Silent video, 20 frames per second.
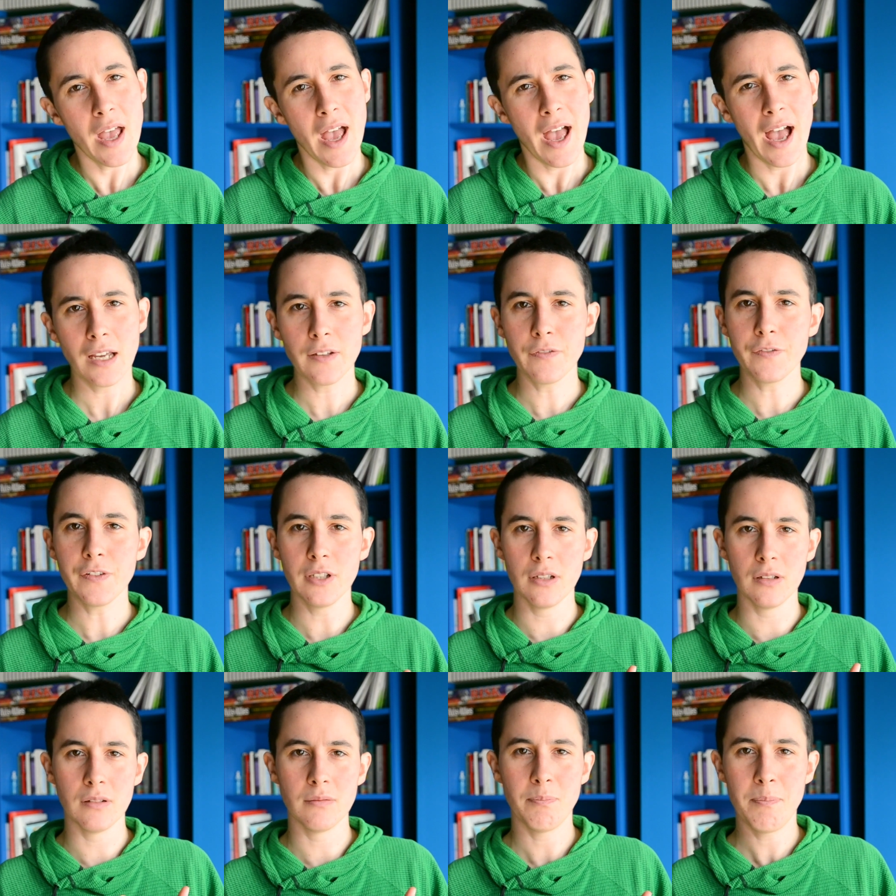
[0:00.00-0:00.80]
I
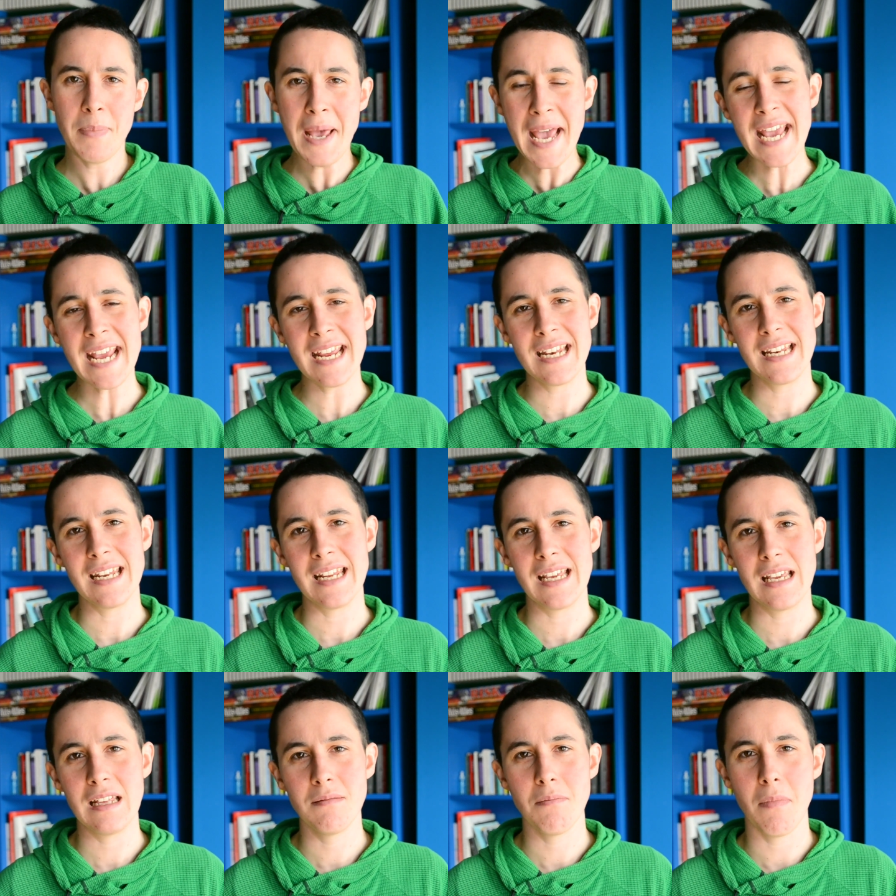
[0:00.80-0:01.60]
feel
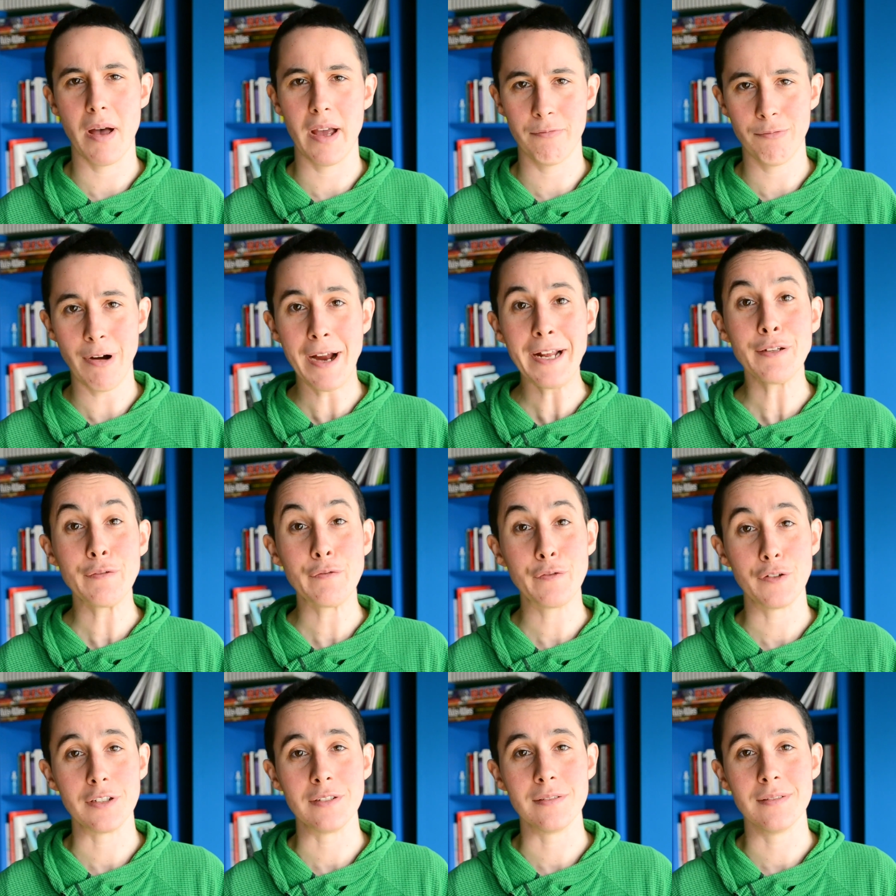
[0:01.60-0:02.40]
pain in my right
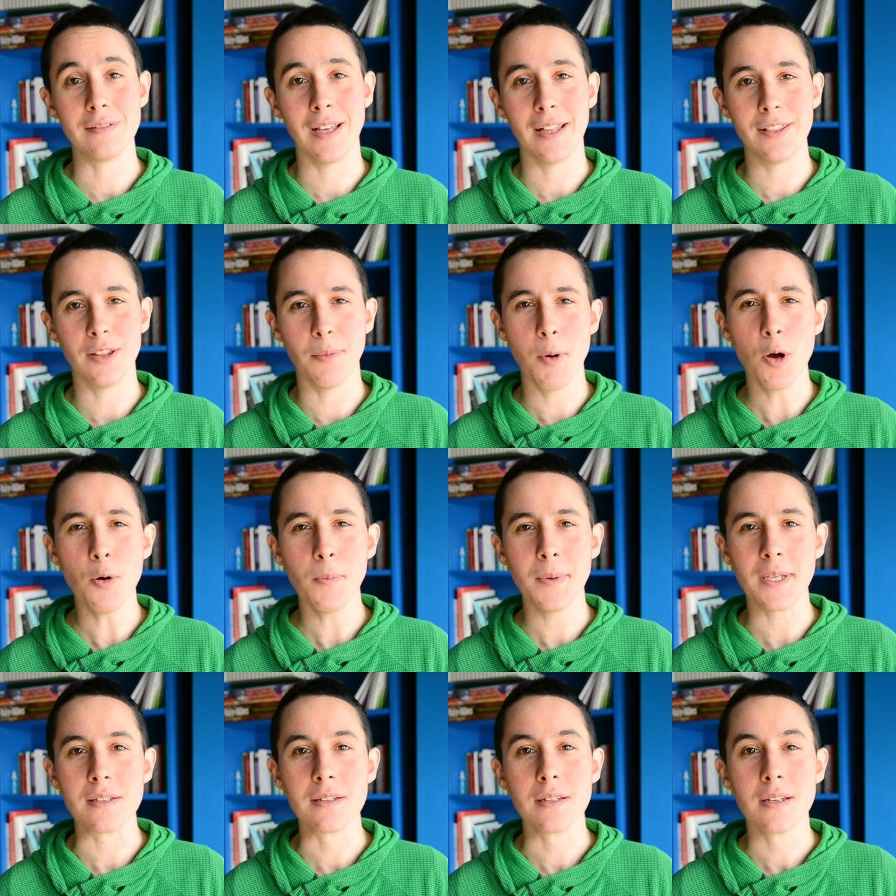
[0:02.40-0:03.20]
foot at the
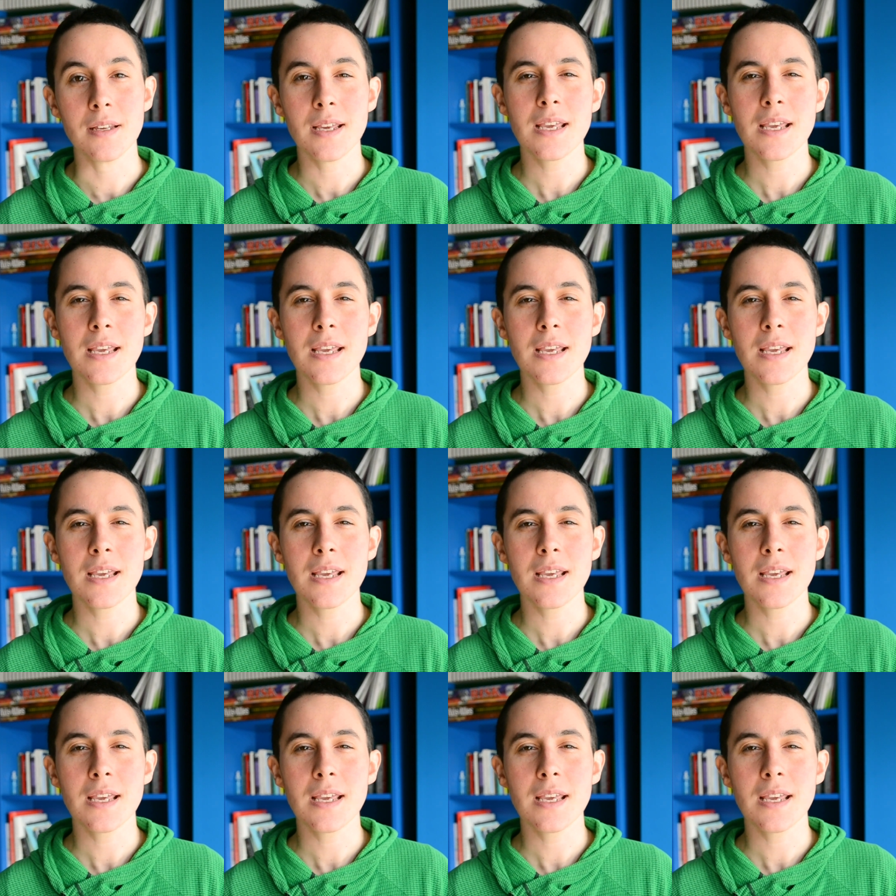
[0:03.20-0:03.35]
moment.